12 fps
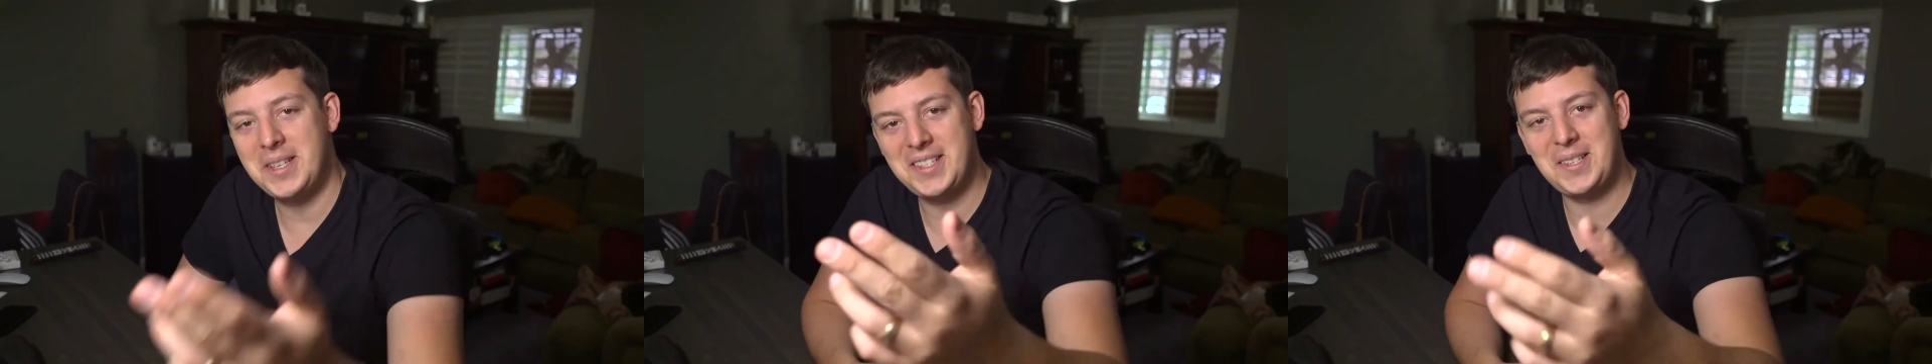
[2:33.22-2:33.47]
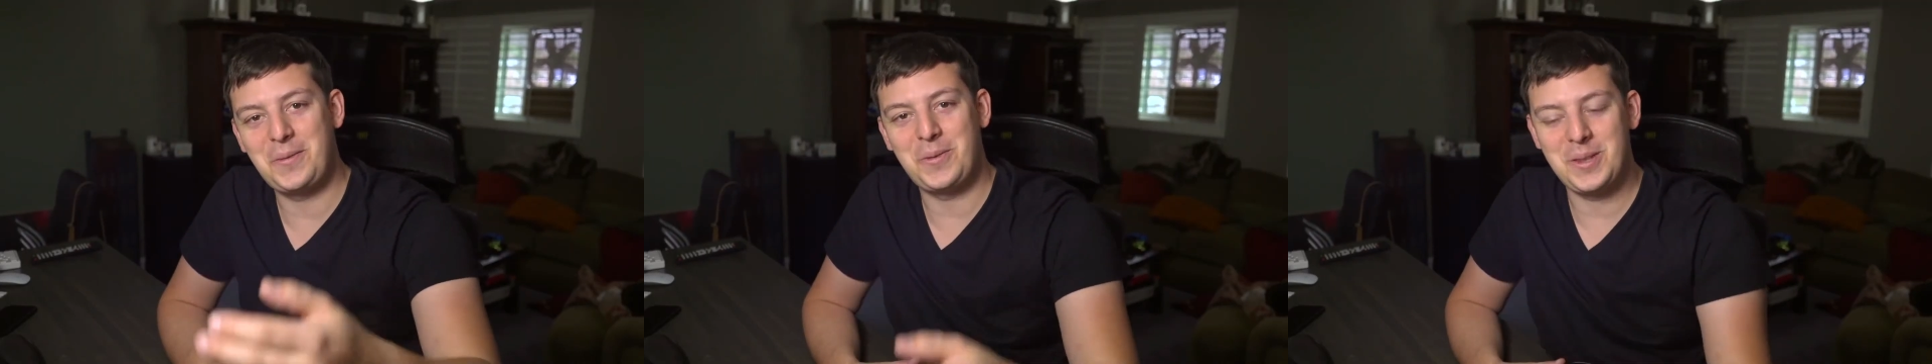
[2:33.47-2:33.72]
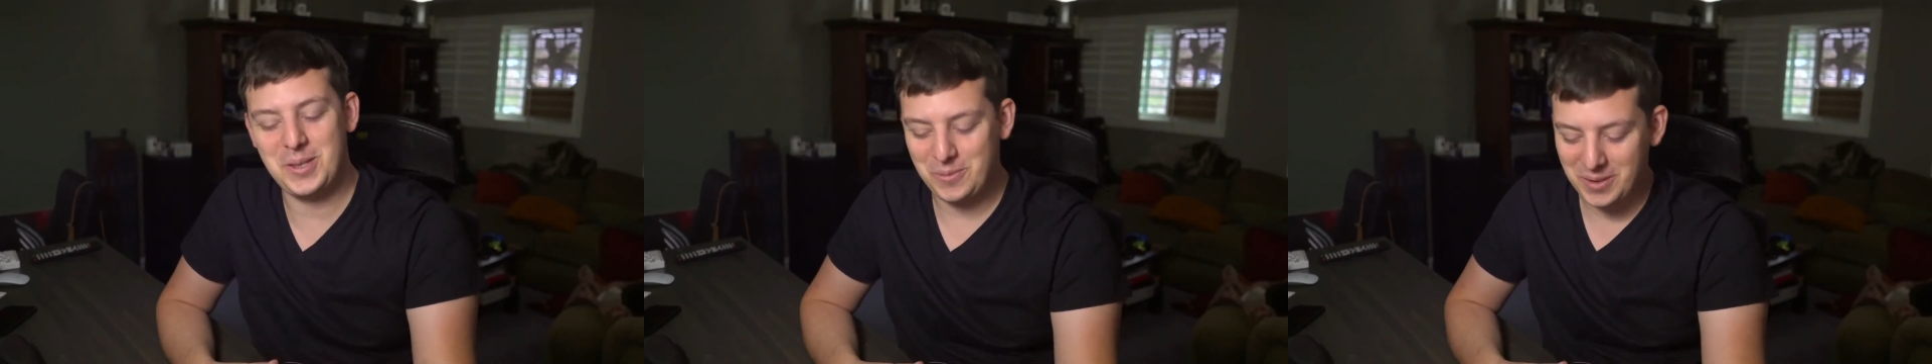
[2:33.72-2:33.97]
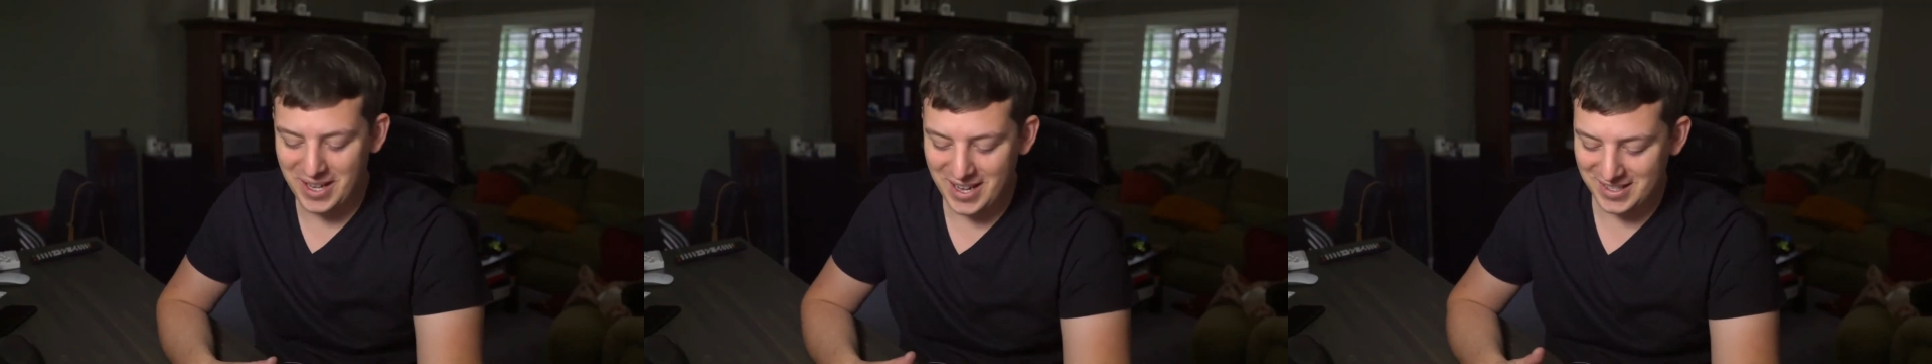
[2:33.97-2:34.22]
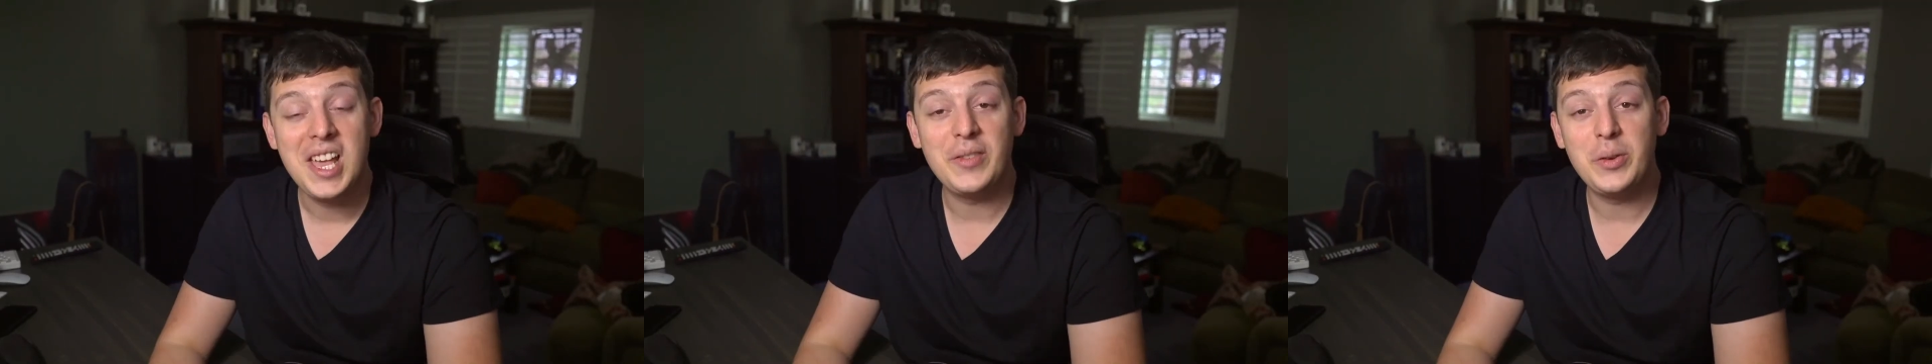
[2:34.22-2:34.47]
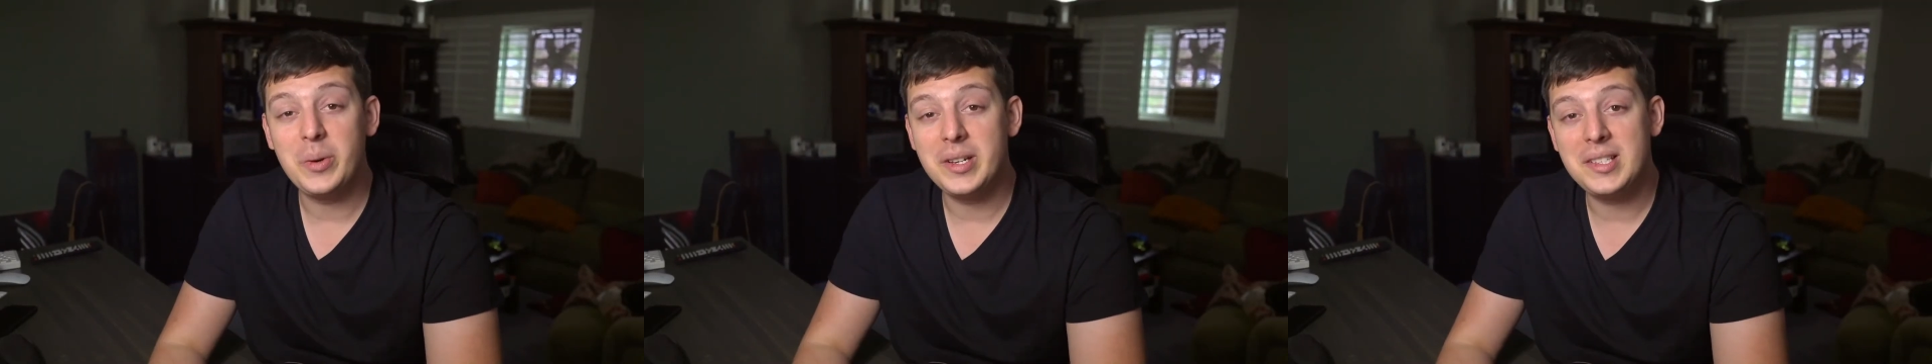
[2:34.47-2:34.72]
that's it for this one, guys.
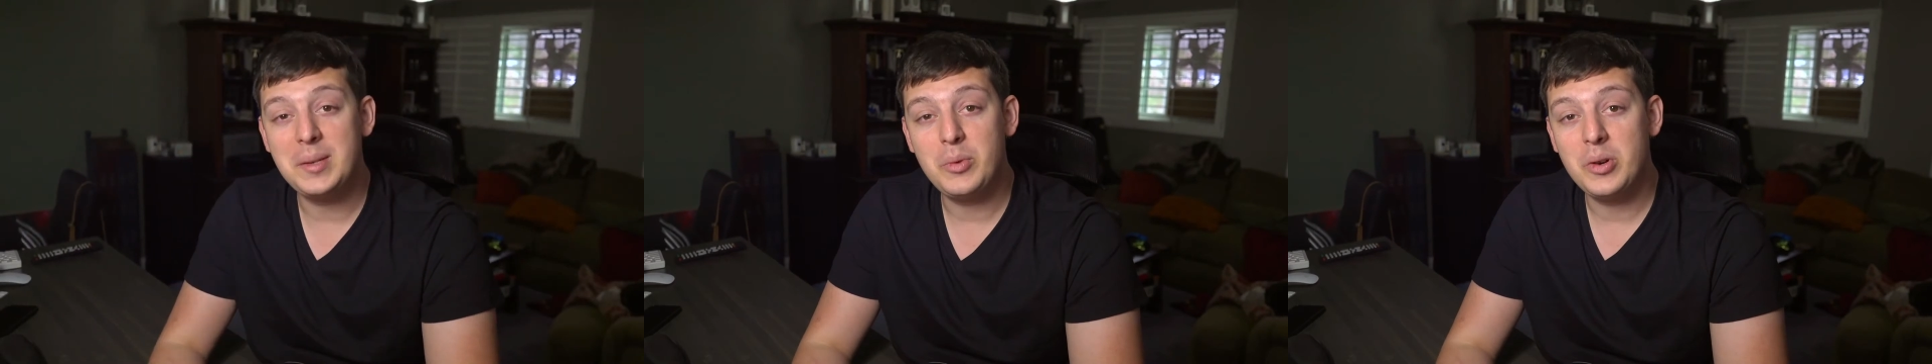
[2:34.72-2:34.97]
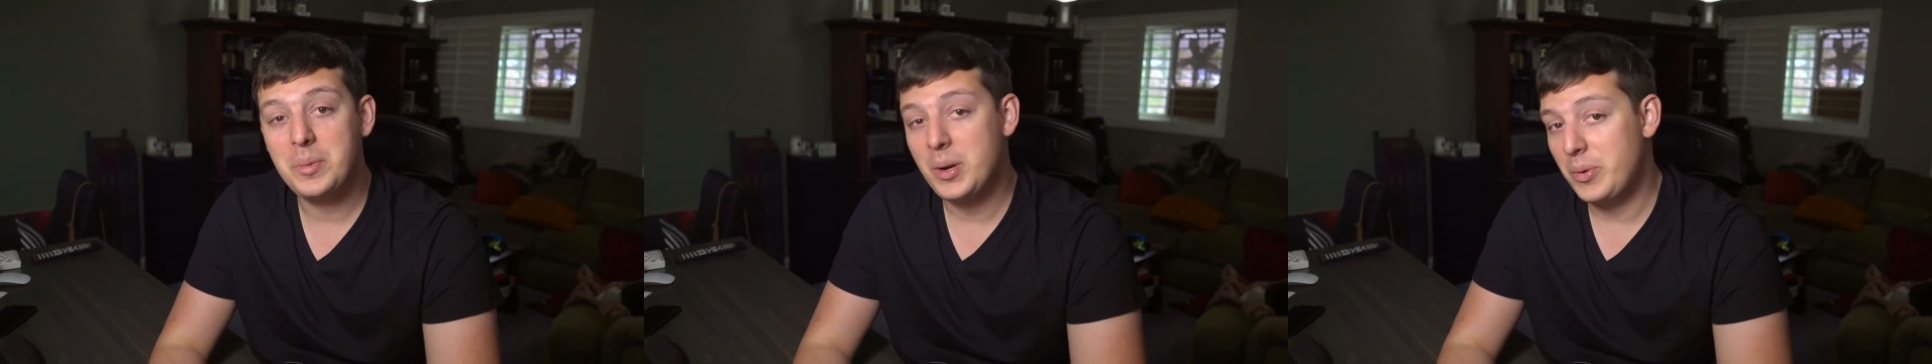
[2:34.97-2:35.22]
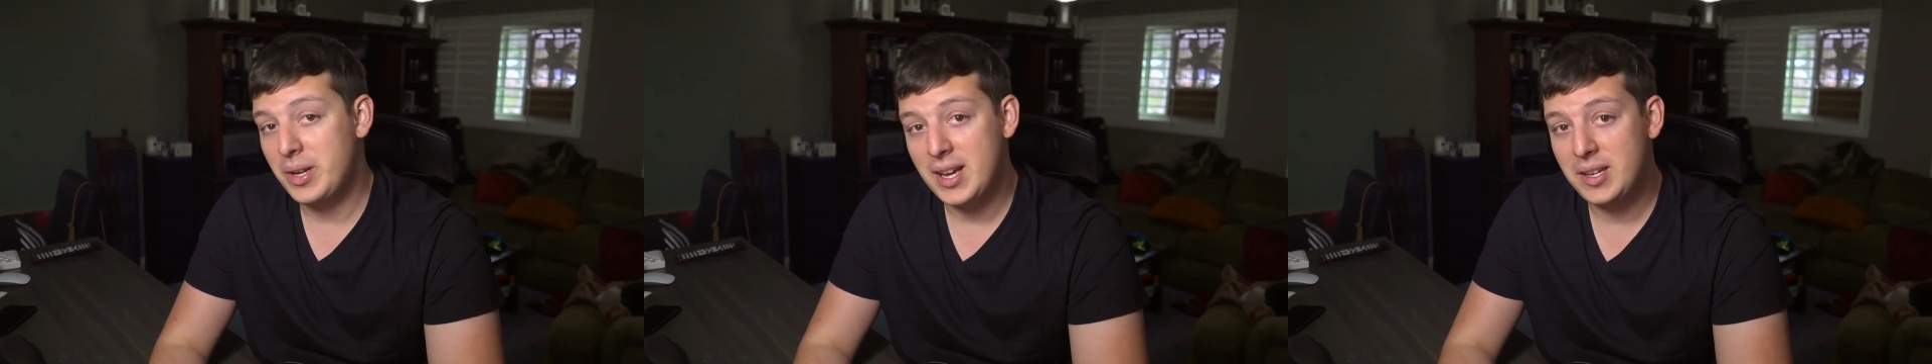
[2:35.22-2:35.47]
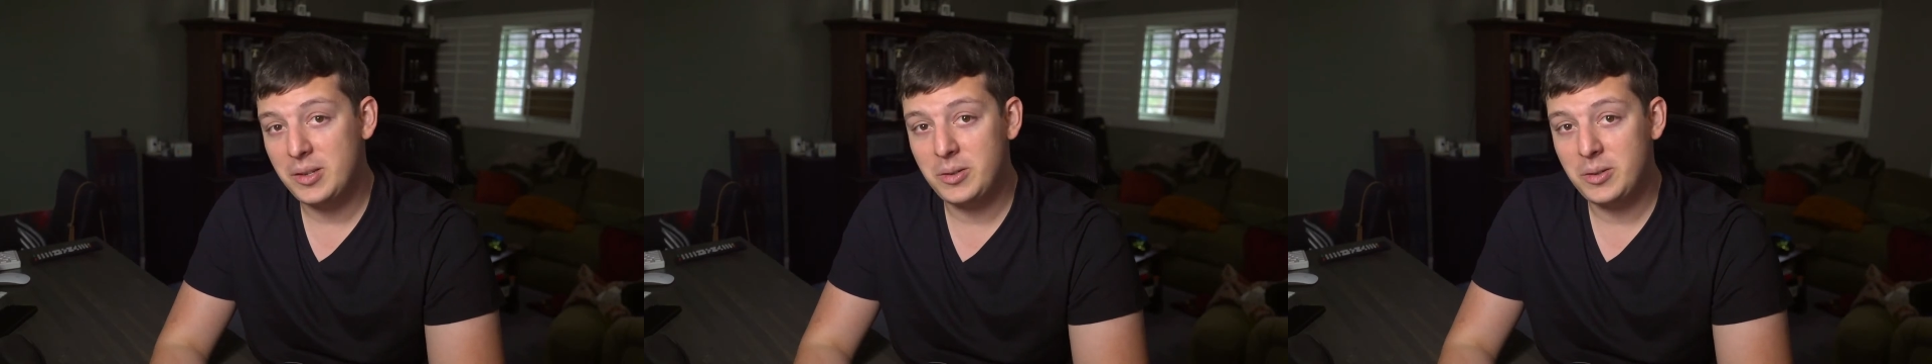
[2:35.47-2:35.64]
If you want to see more about what I do,